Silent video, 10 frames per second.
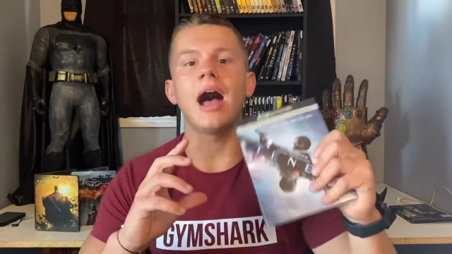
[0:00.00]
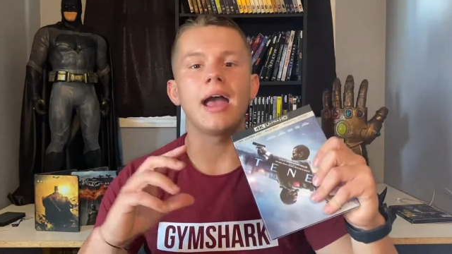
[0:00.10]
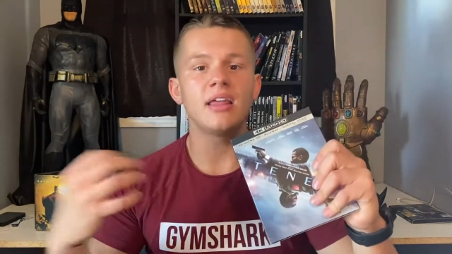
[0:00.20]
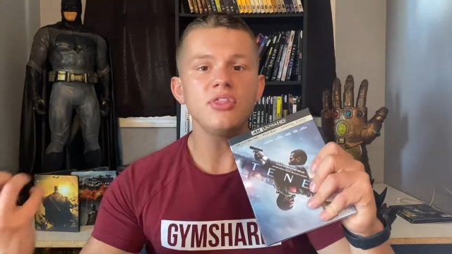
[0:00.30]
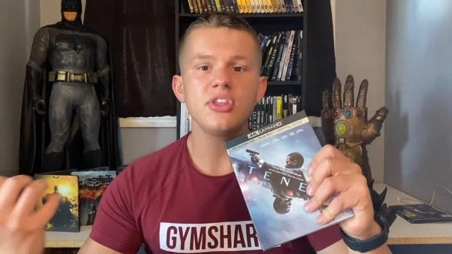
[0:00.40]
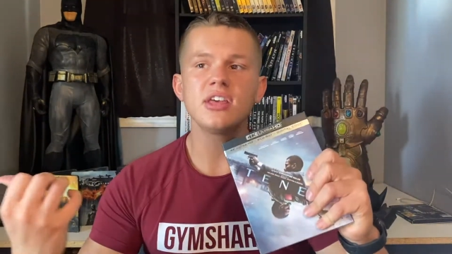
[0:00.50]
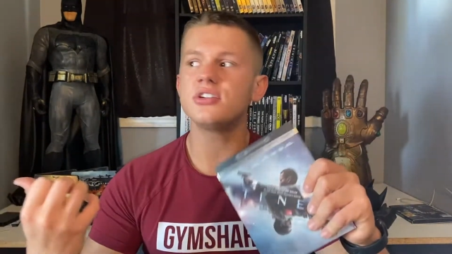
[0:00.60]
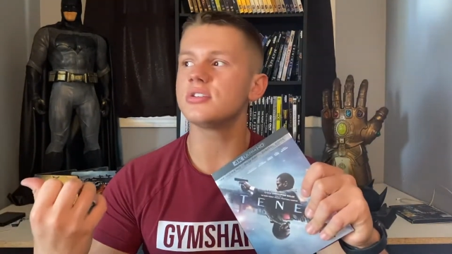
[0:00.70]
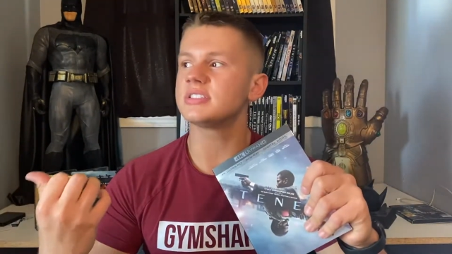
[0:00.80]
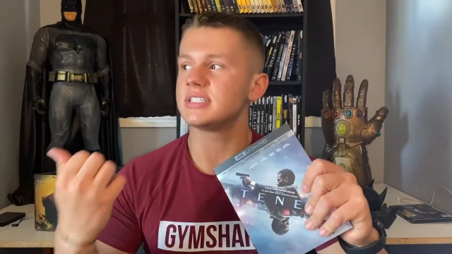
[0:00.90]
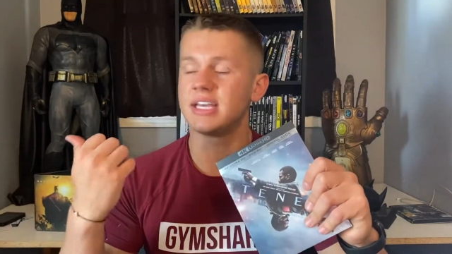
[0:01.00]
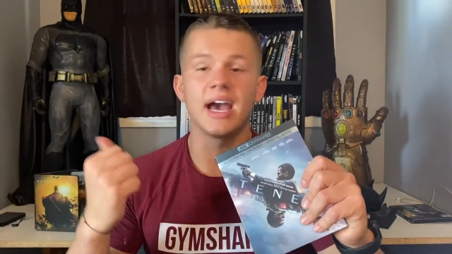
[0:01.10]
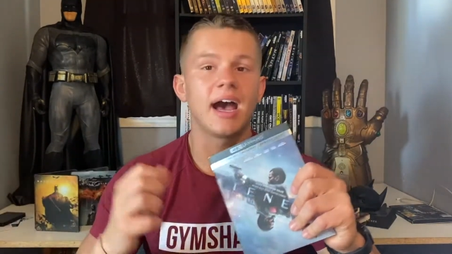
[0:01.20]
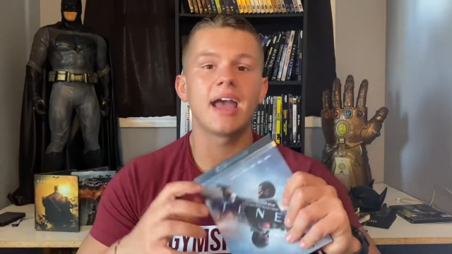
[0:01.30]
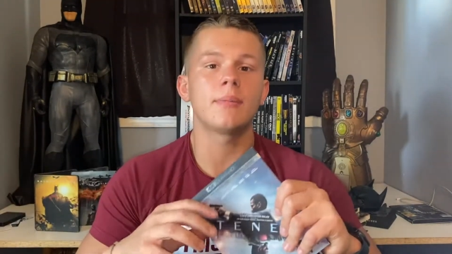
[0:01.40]
In theaters,
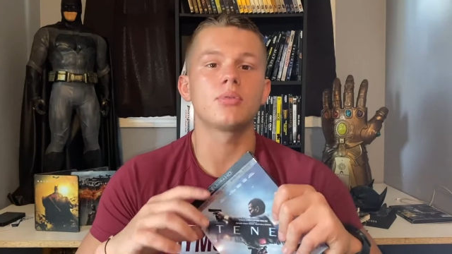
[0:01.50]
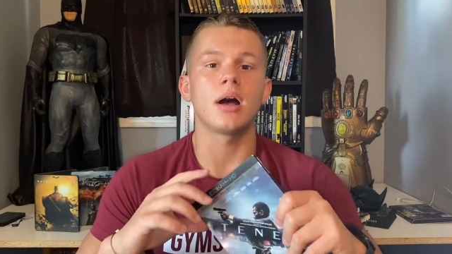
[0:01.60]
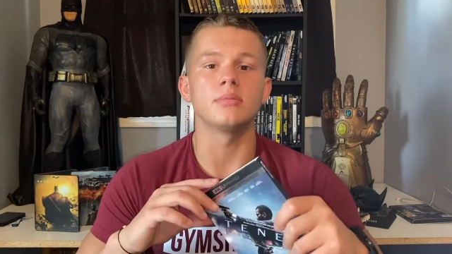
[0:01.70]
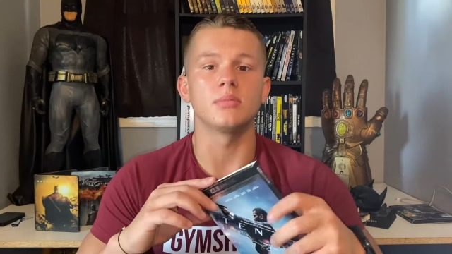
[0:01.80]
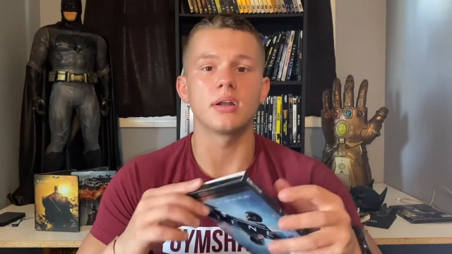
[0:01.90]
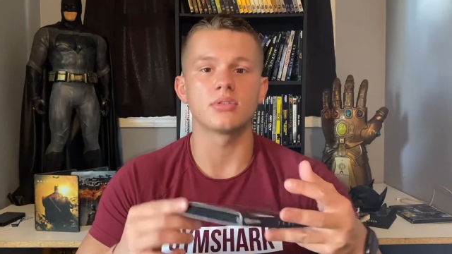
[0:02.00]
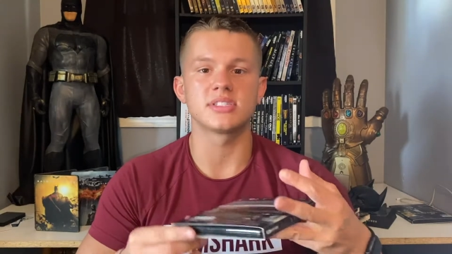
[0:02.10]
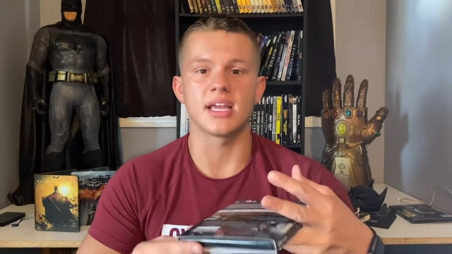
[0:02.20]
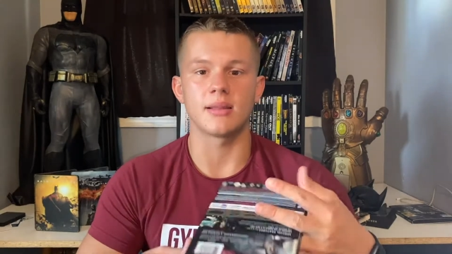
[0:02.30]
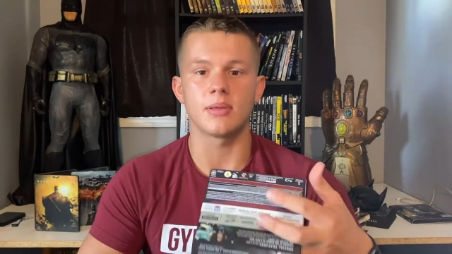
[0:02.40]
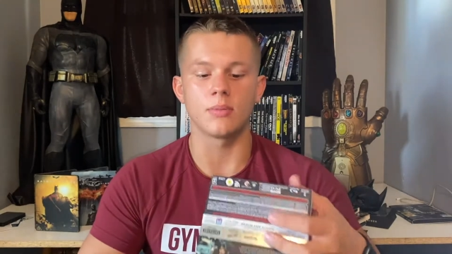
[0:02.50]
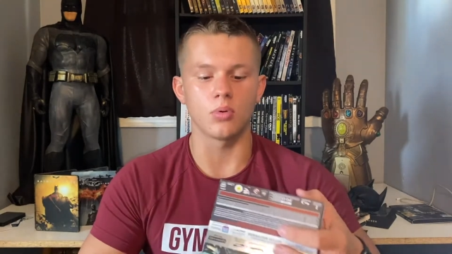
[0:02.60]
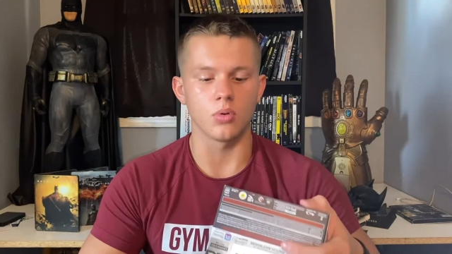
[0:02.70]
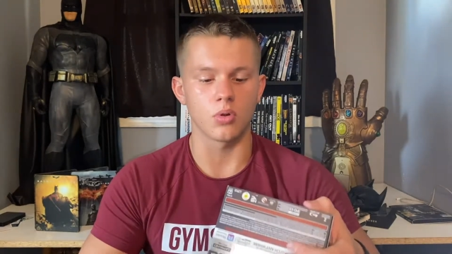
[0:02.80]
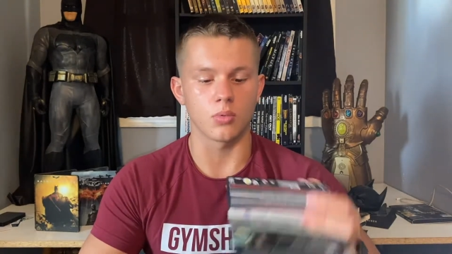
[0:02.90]
yeah, I had a problem understanding
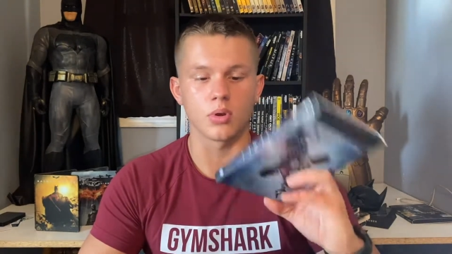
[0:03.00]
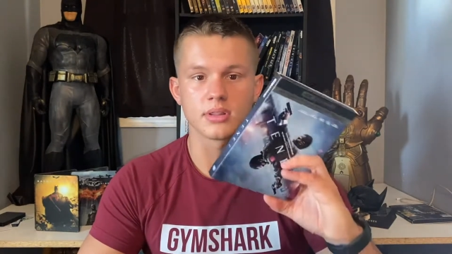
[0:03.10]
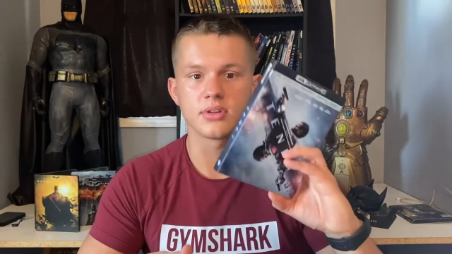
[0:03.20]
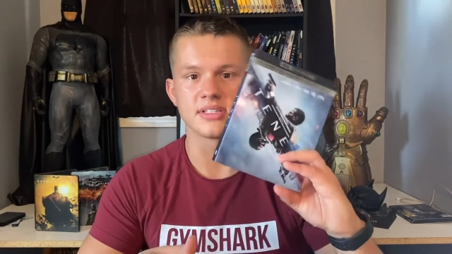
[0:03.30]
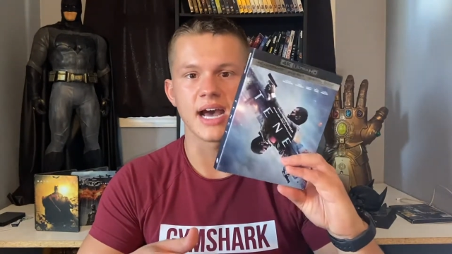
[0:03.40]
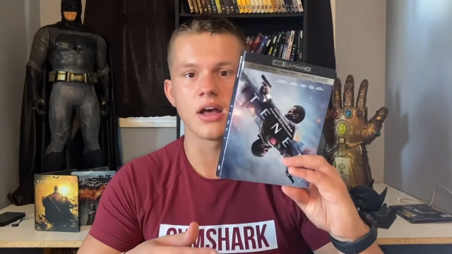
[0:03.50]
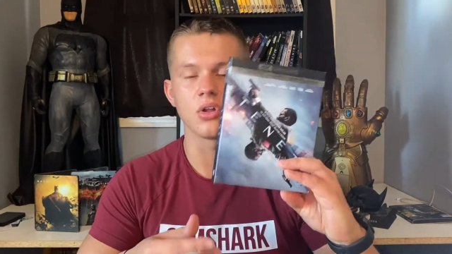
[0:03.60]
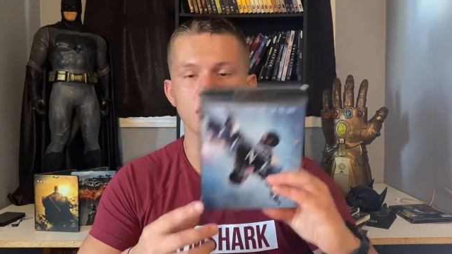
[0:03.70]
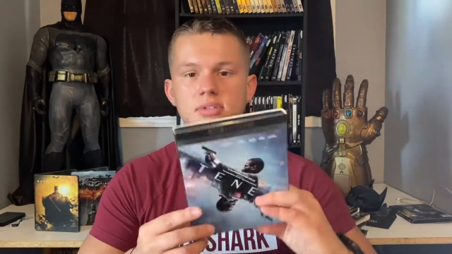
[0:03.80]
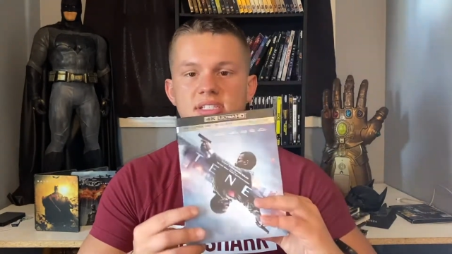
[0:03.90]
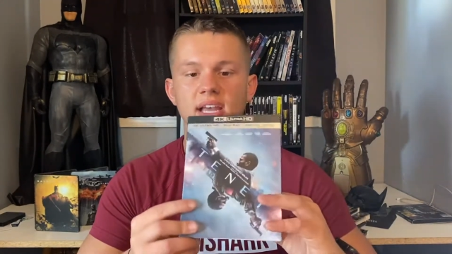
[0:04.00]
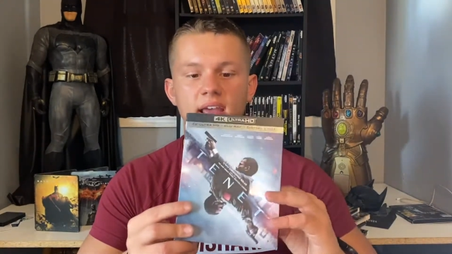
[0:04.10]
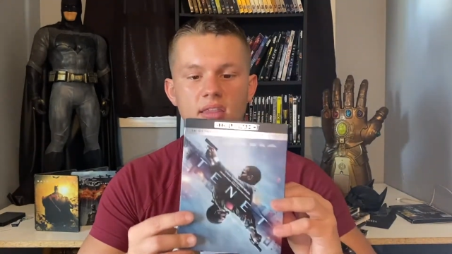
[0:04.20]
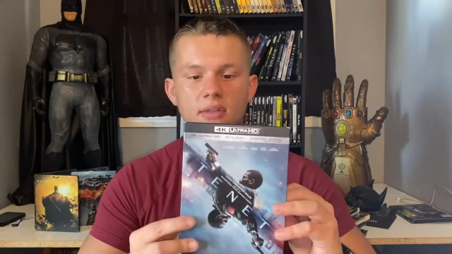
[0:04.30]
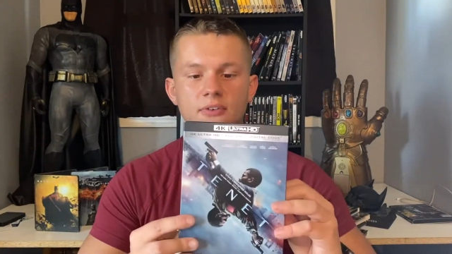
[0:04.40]
people or what the dialogue was
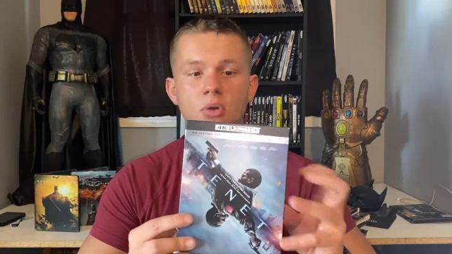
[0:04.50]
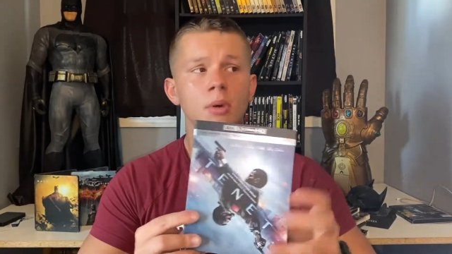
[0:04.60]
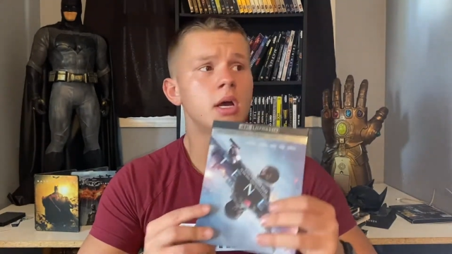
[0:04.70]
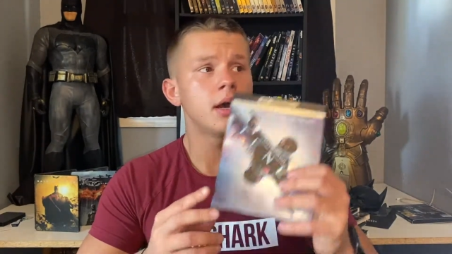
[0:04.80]
saying in the film.